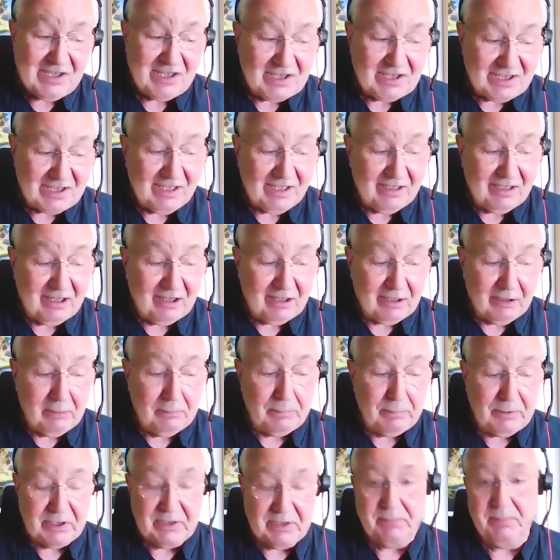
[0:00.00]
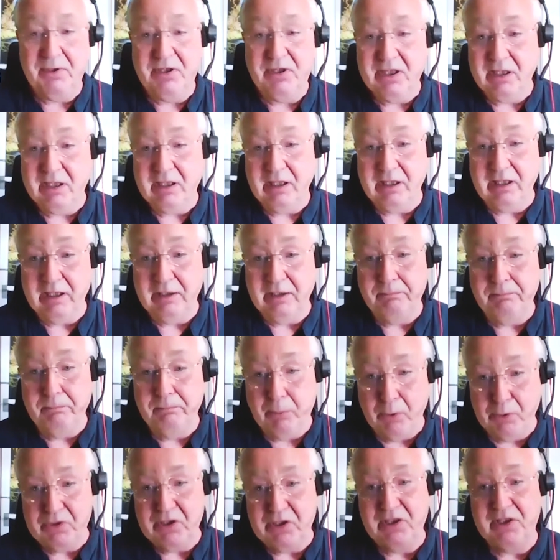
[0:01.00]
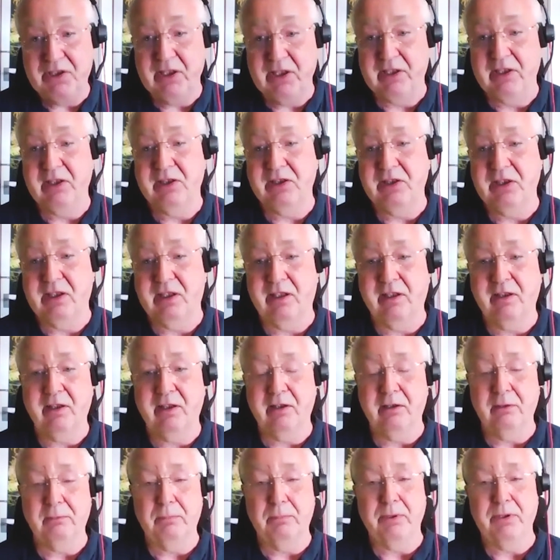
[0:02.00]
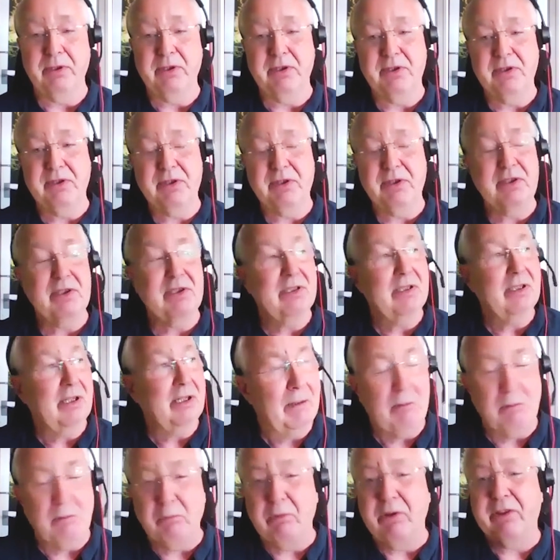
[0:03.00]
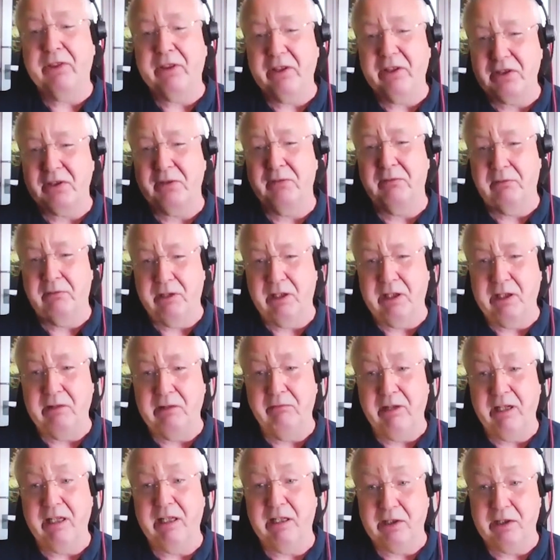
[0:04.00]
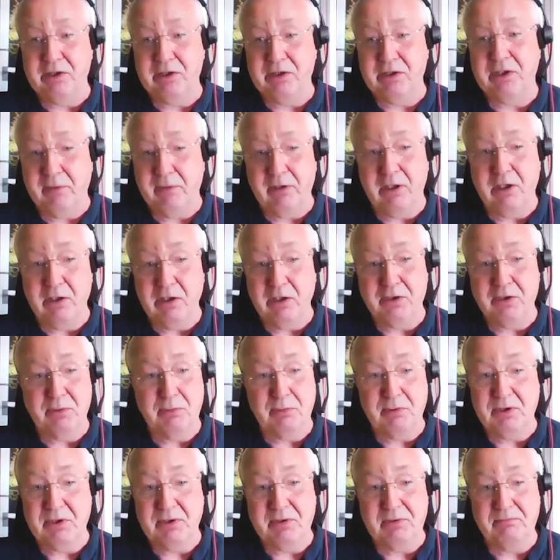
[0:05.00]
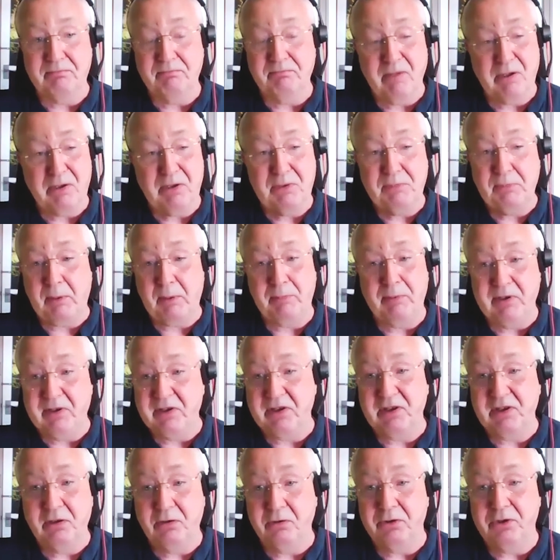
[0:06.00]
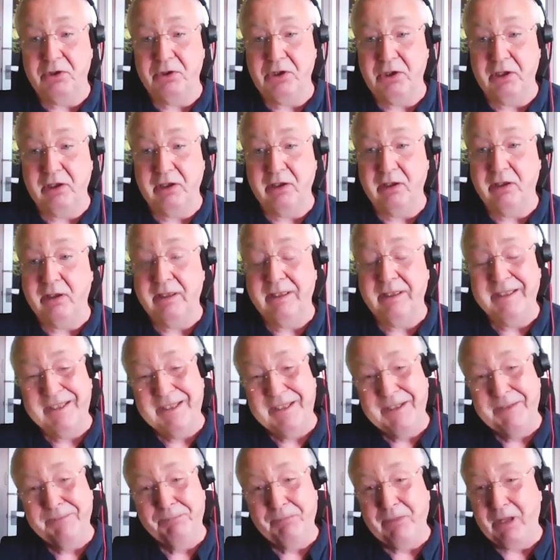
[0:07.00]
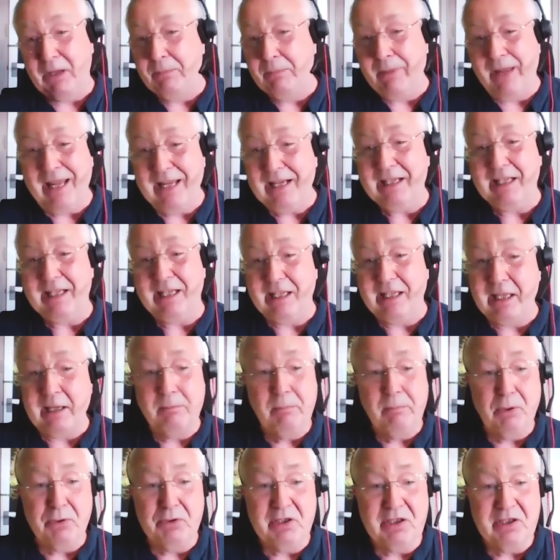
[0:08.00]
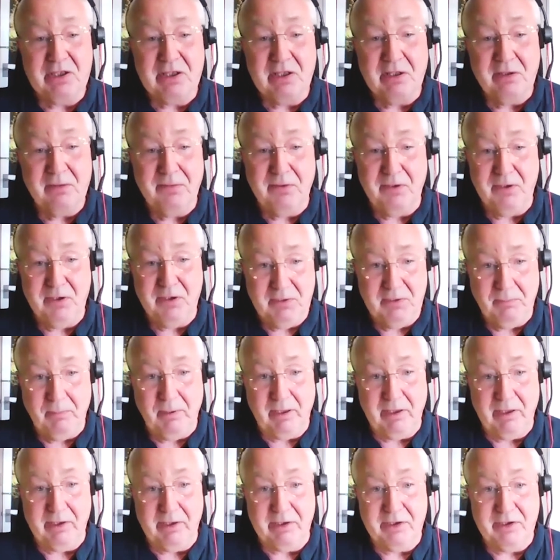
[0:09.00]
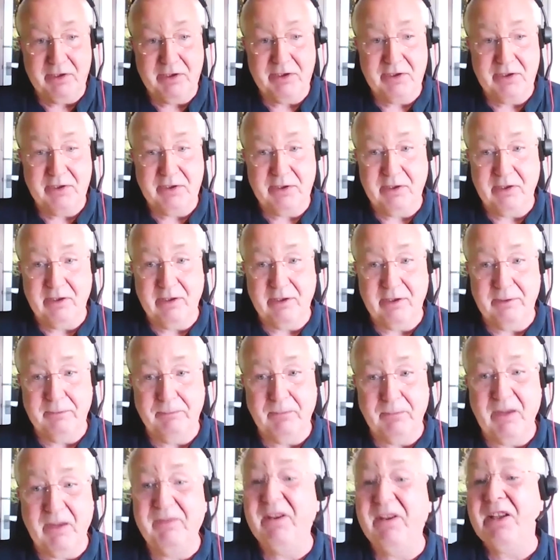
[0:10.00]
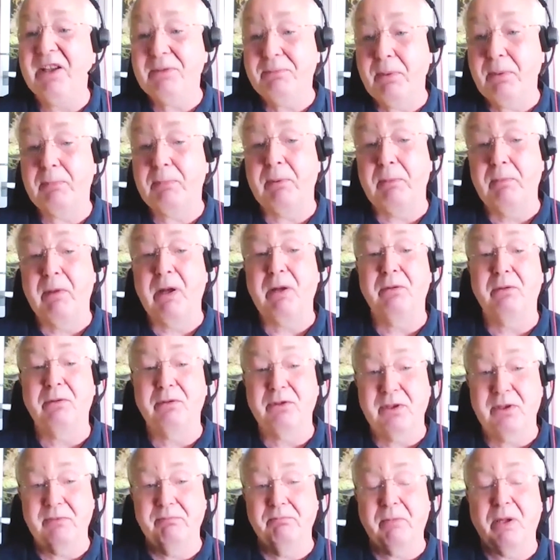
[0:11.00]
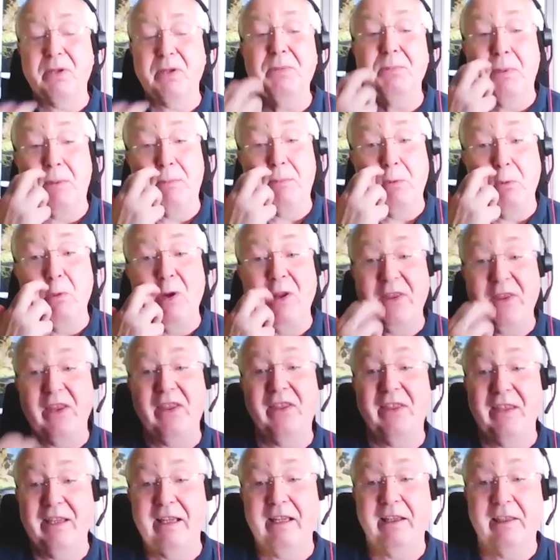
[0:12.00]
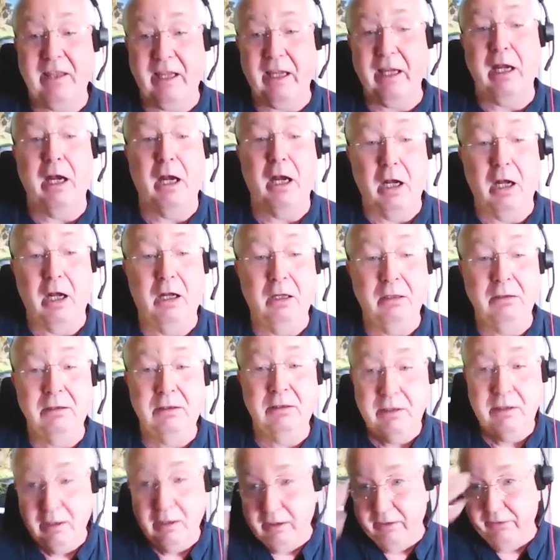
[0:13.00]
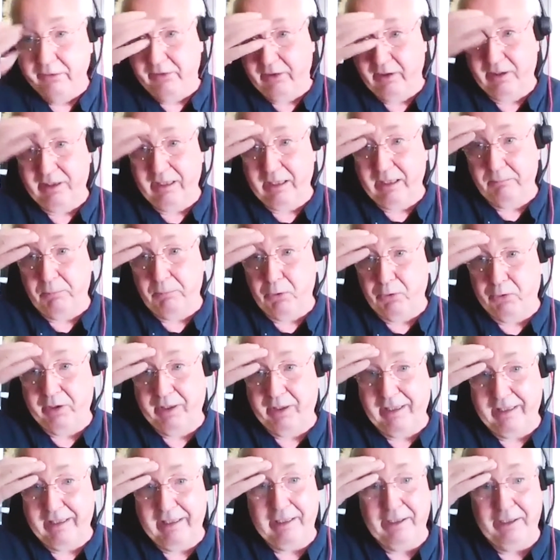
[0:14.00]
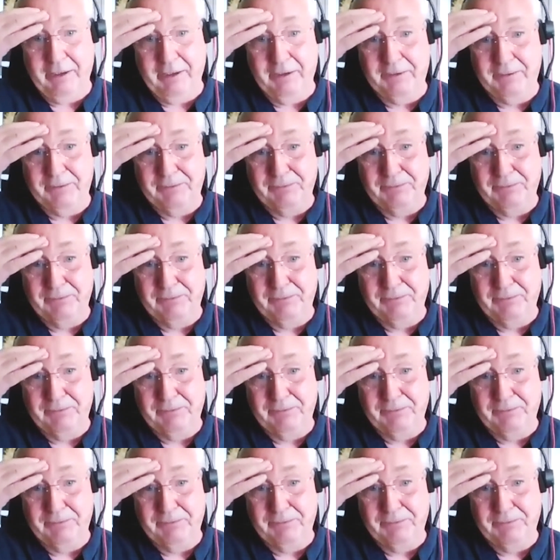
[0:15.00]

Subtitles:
as a psychotherapist, particularly a body-centered psychotherapist, I mean, one of the things I really realised over the years is most people in this culture are barely in their bodies in the first place. If you ask people, most people where they think they are, they kind of point here.